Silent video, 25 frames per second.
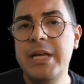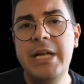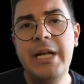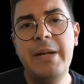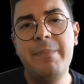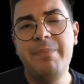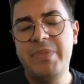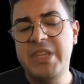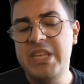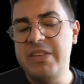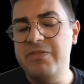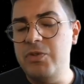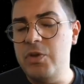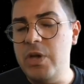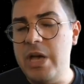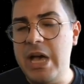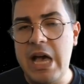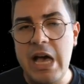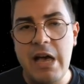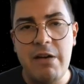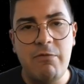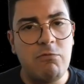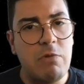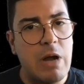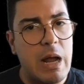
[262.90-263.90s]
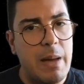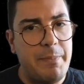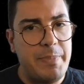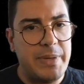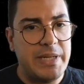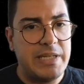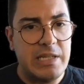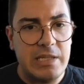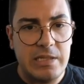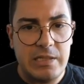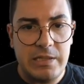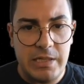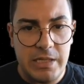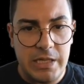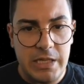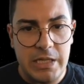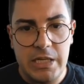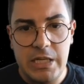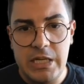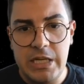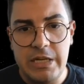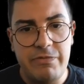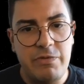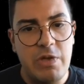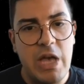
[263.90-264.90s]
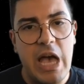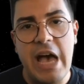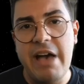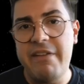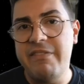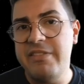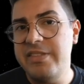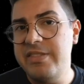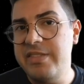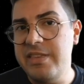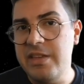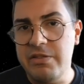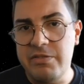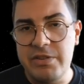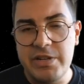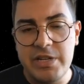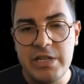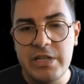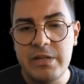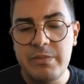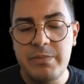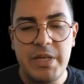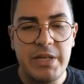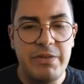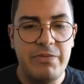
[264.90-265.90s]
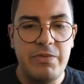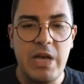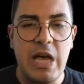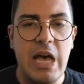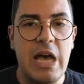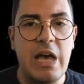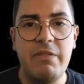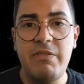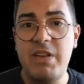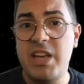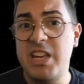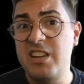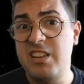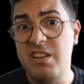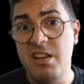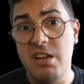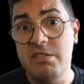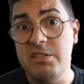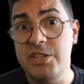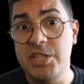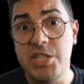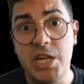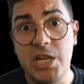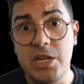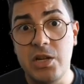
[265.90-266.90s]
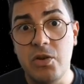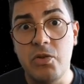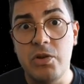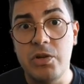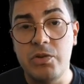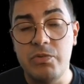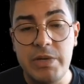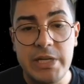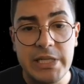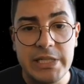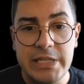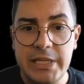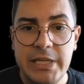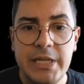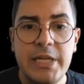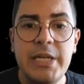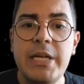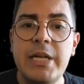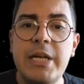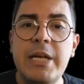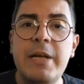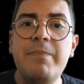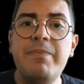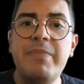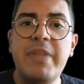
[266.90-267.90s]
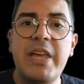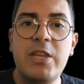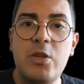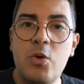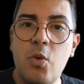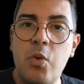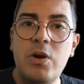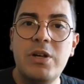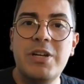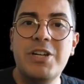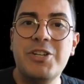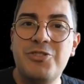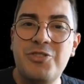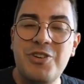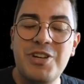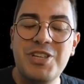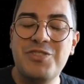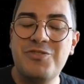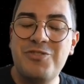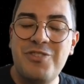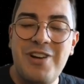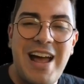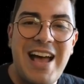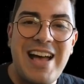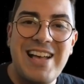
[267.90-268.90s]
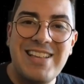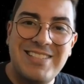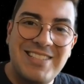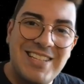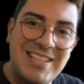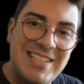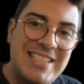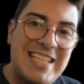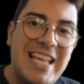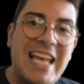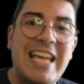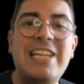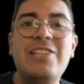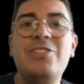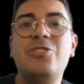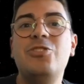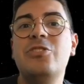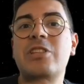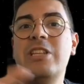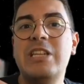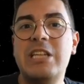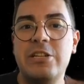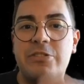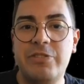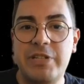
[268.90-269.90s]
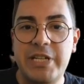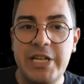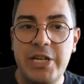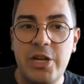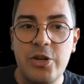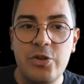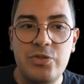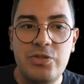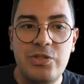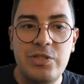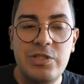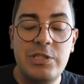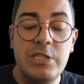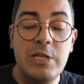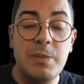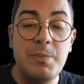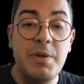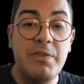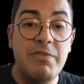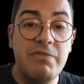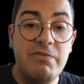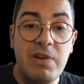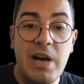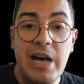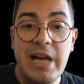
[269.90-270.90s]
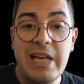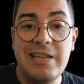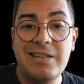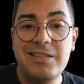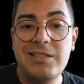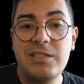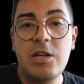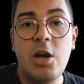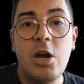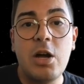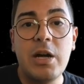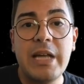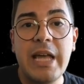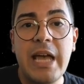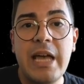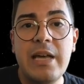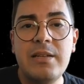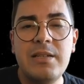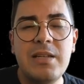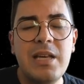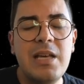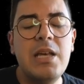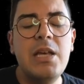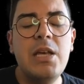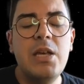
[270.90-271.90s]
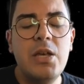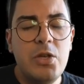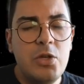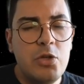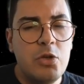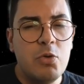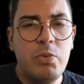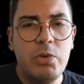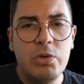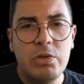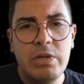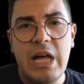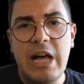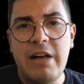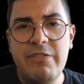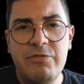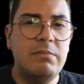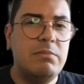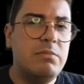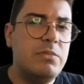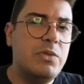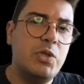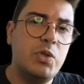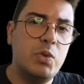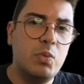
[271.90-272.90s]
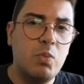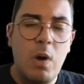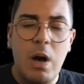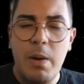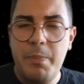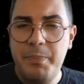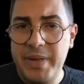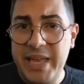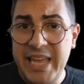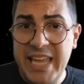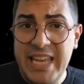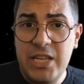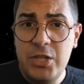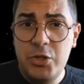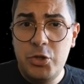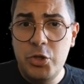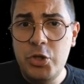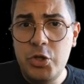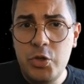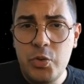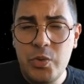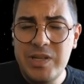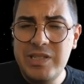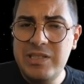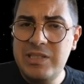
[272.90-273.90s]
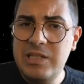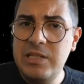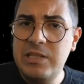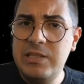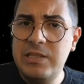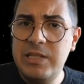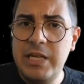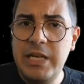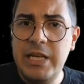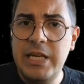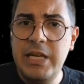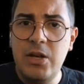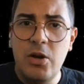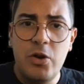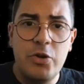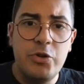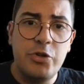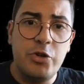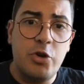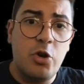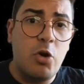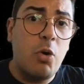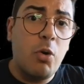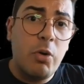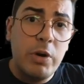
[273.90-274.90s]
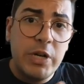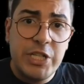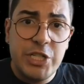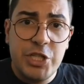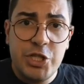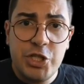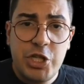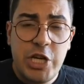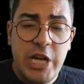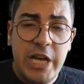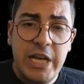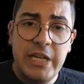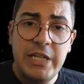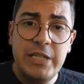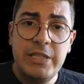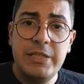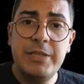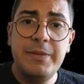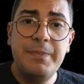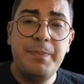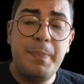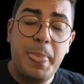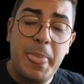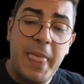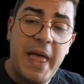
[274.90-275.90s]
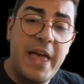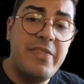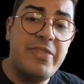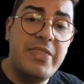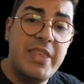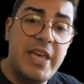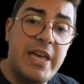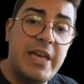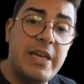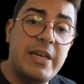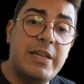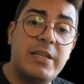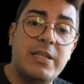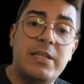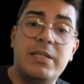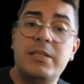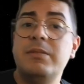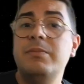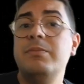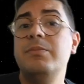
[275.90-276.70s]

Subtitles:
If you have Ref.BTC, if you have Ethereum, if you have any other shitcoin really, and you want to transfer assets into the Near ecosystem via Stargate, you will have to swap into USDC on your origin chain and then